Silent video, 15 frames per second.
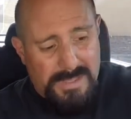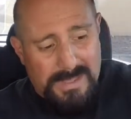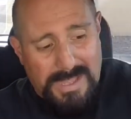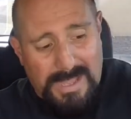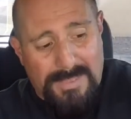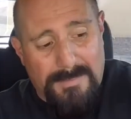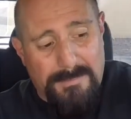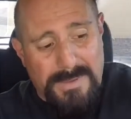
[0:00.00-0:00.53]

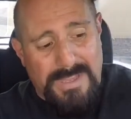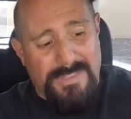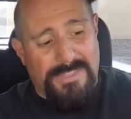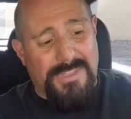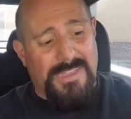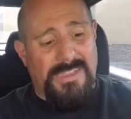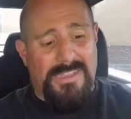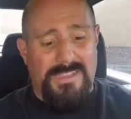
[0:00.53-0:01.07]
And the big
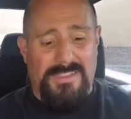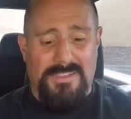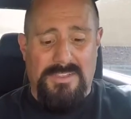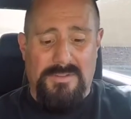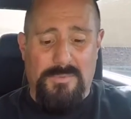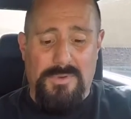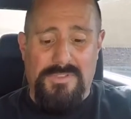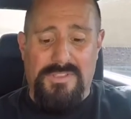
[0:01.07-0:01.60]
thing
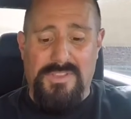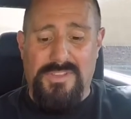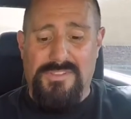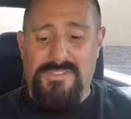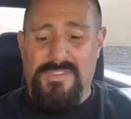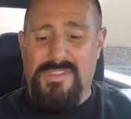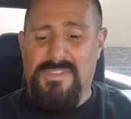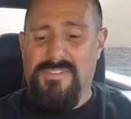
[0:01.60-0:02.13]
with
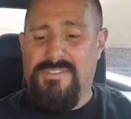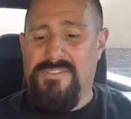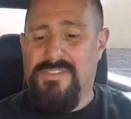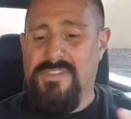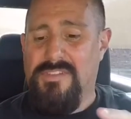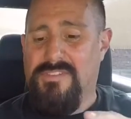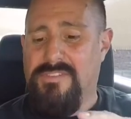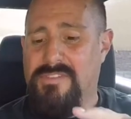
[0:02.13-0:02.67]
this is
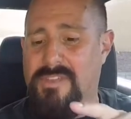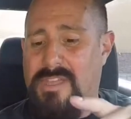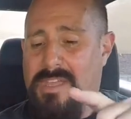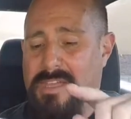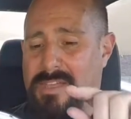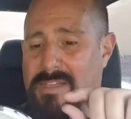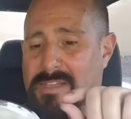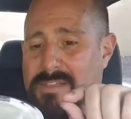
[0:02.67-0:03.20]
this
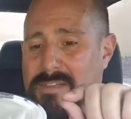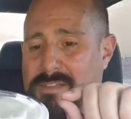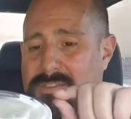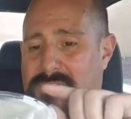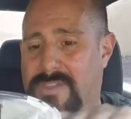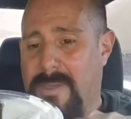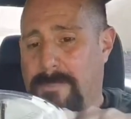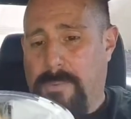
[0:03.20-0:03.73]

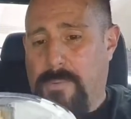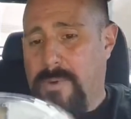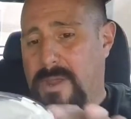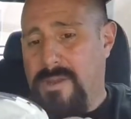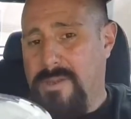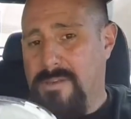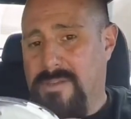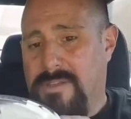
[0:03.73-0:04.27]

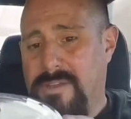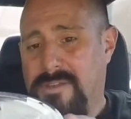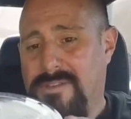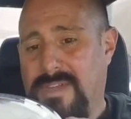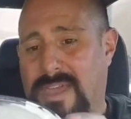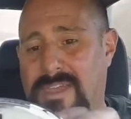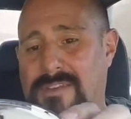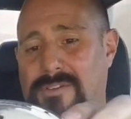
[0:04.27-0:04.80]
separated
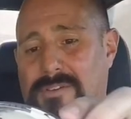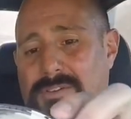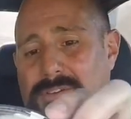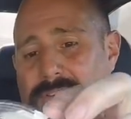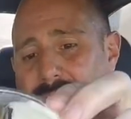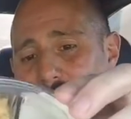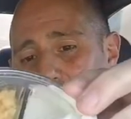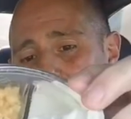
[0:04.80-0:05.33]
container
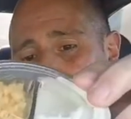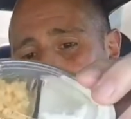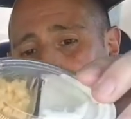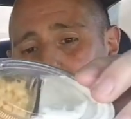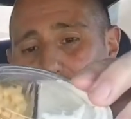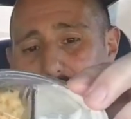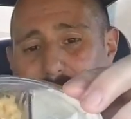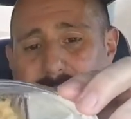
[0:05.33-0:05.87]

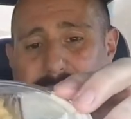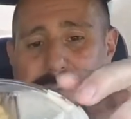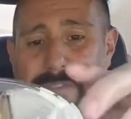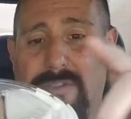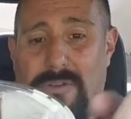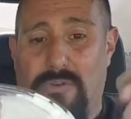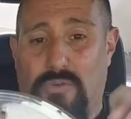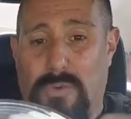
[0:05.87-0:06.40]
with
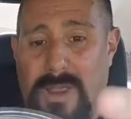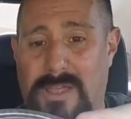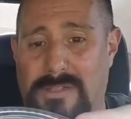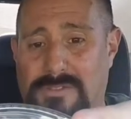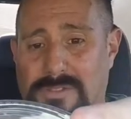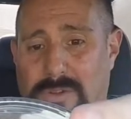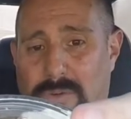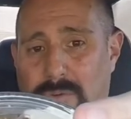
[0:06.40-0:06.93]

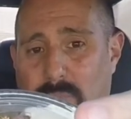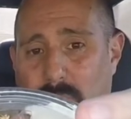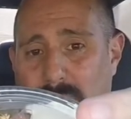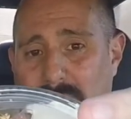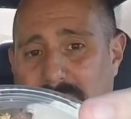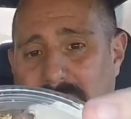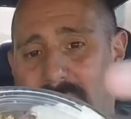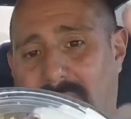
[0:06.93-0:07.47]
ranch on
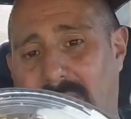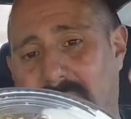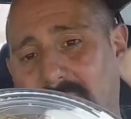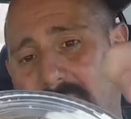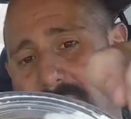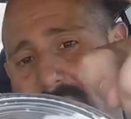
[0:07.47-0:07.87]
one side